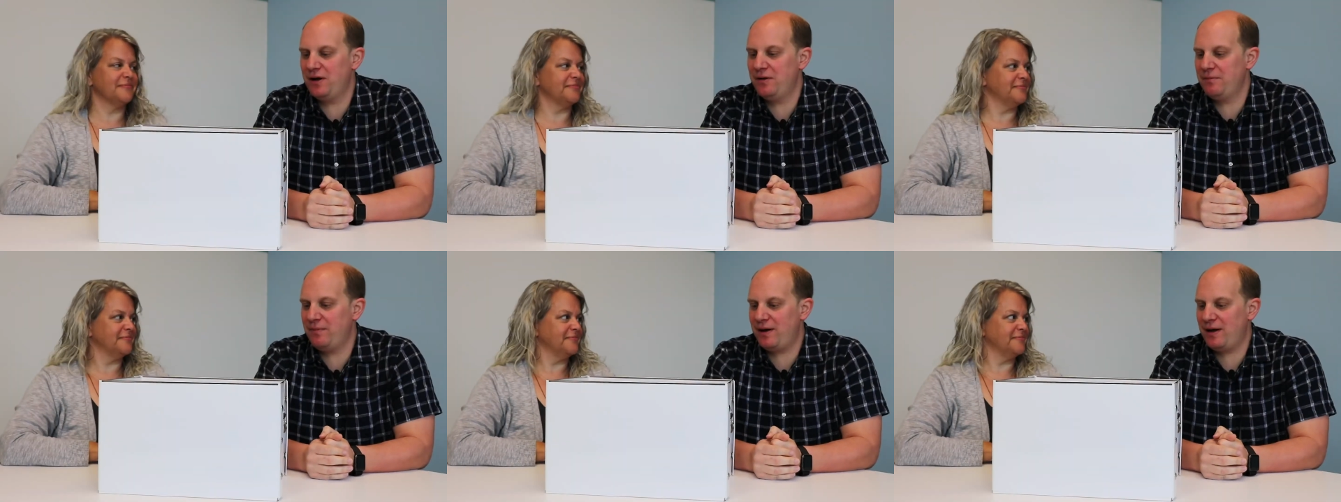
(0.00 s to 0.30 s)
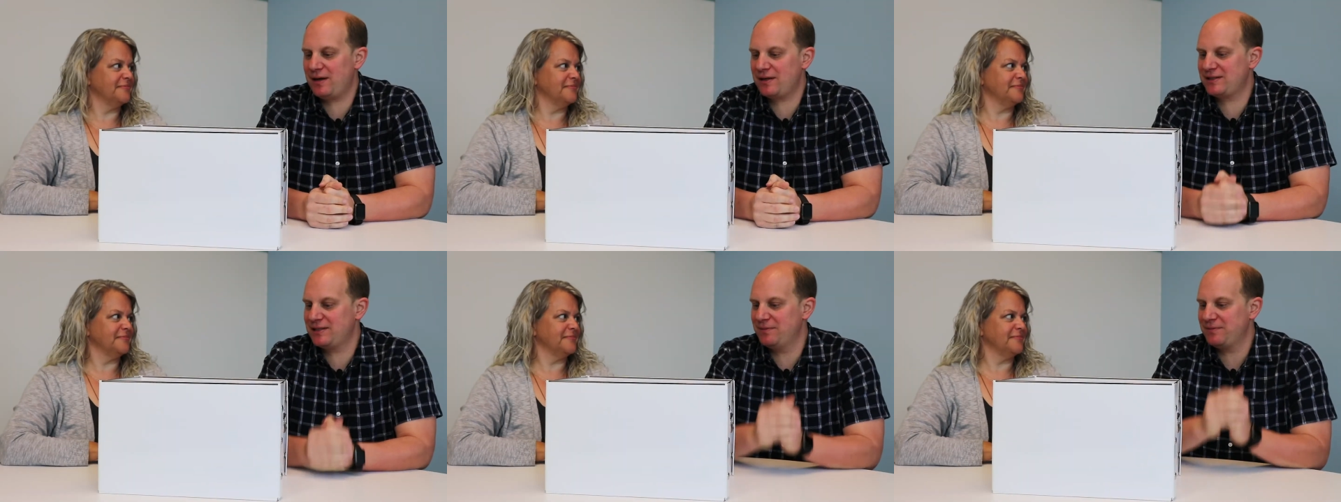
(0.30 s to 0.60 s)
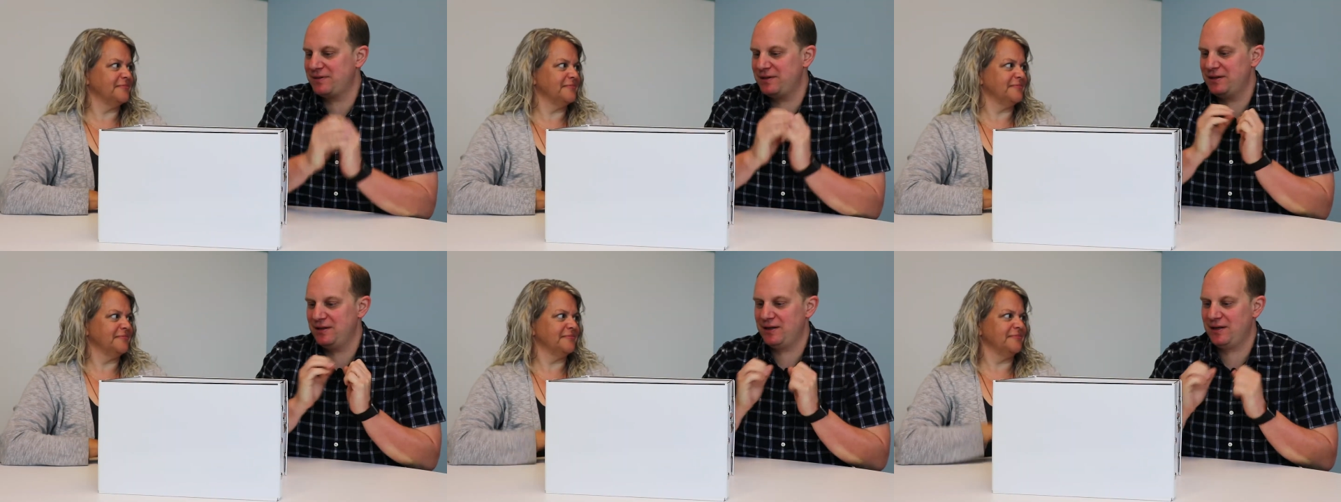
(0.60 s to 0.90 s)
Speaker 1: unbox
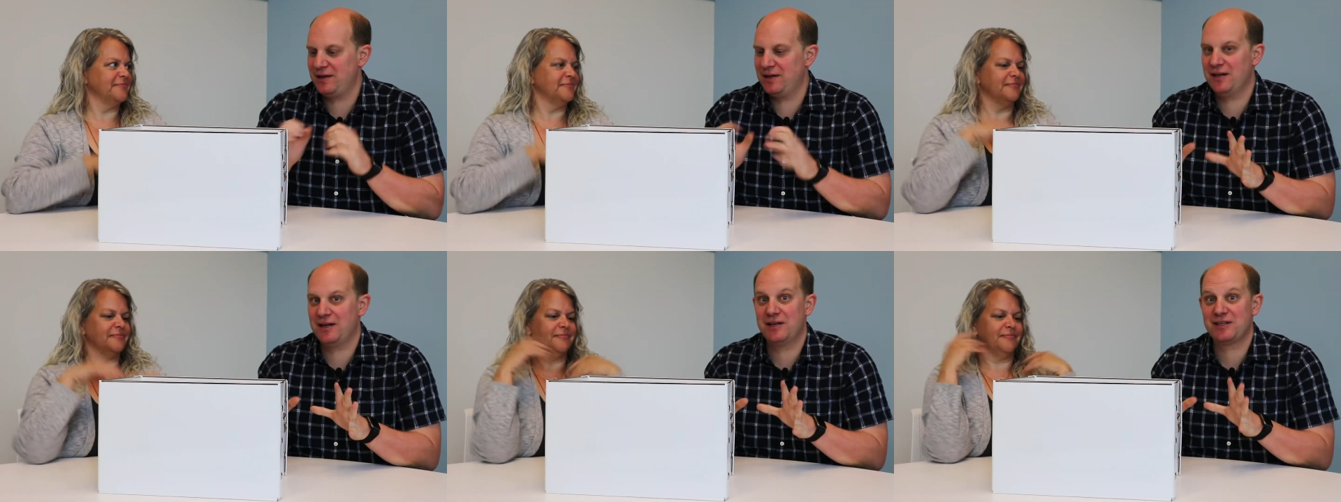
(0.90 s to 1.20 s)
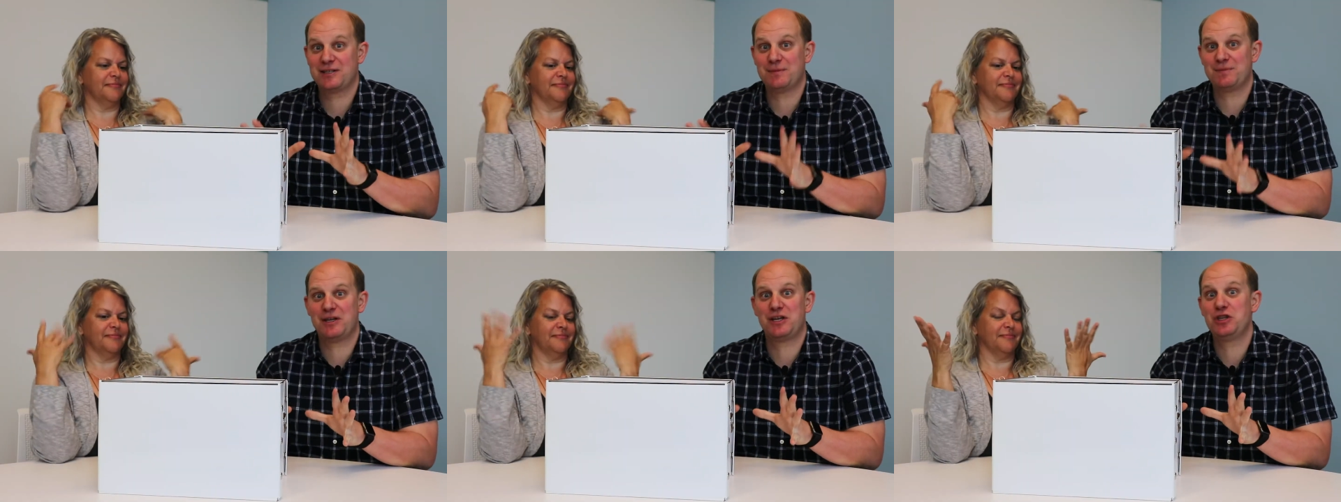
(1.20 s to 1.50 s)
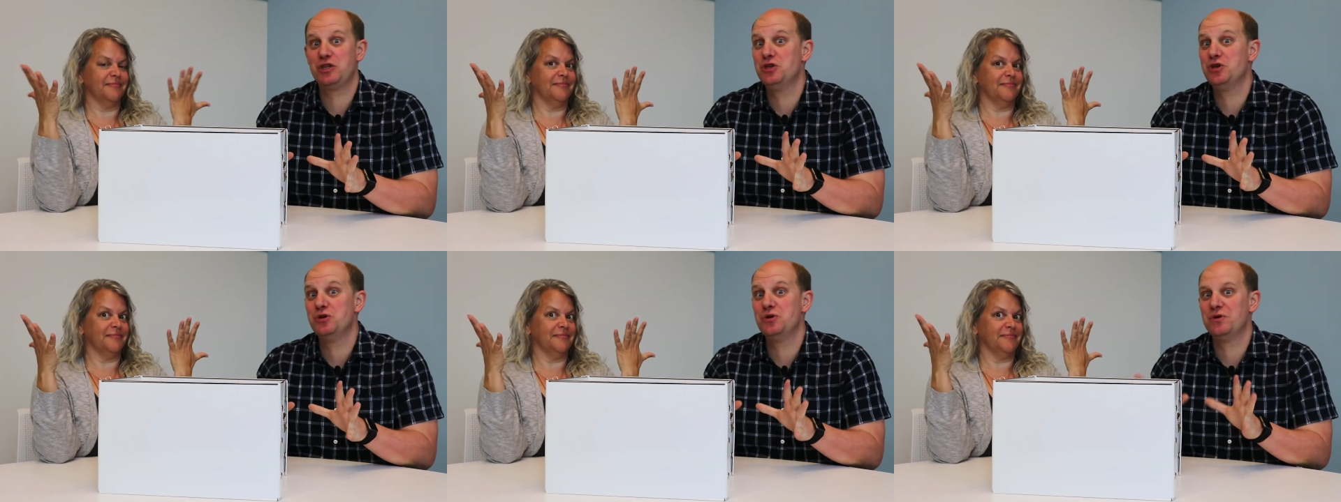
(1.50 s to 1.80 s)
something, uh,
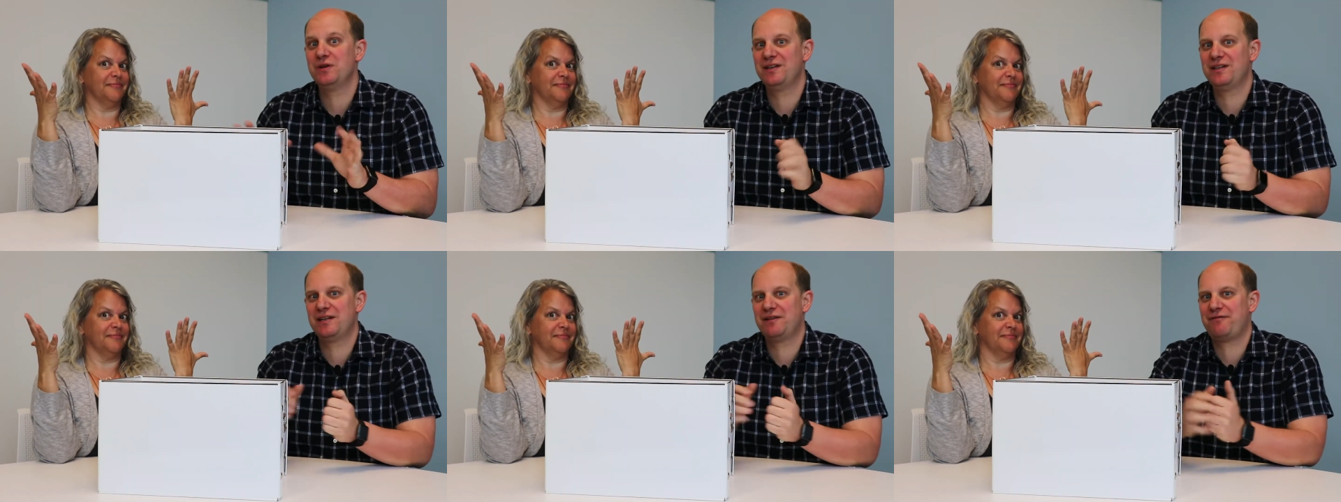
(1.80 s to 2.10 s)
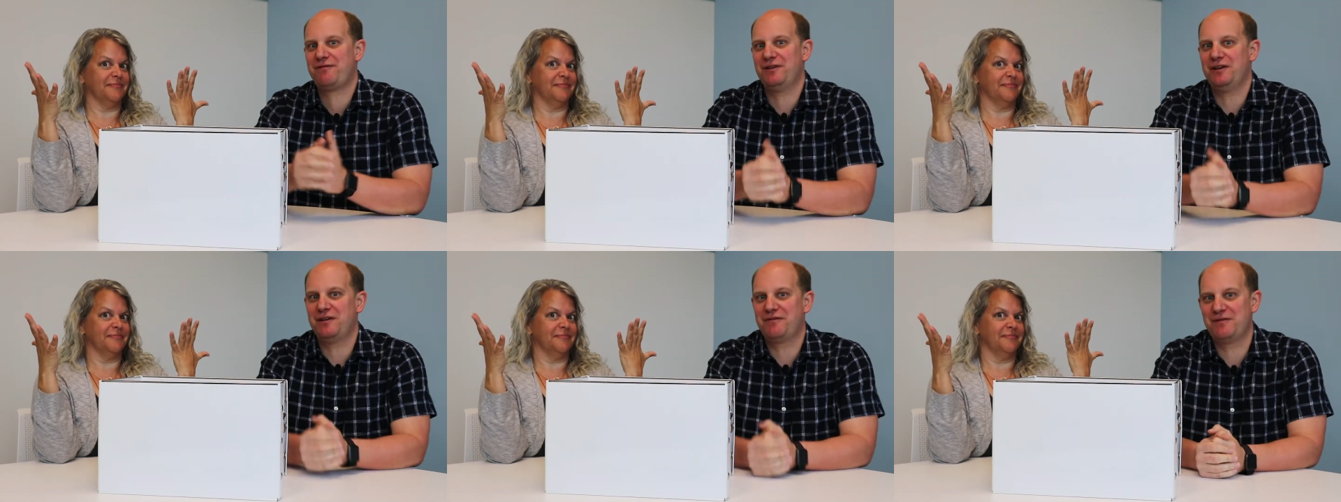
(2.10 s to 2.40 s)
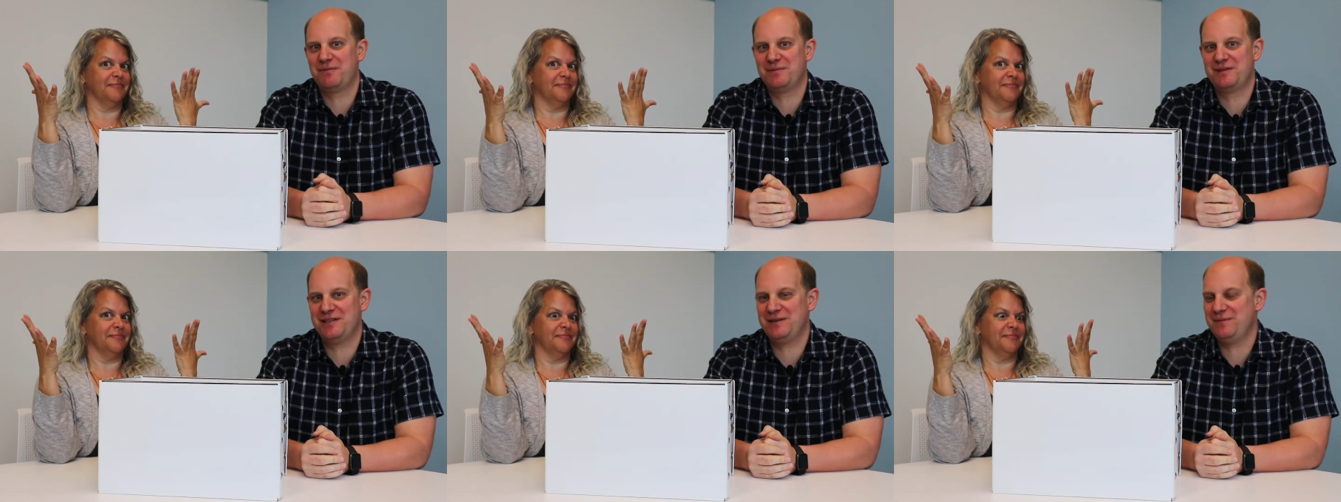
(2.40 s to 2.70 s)
something new and different from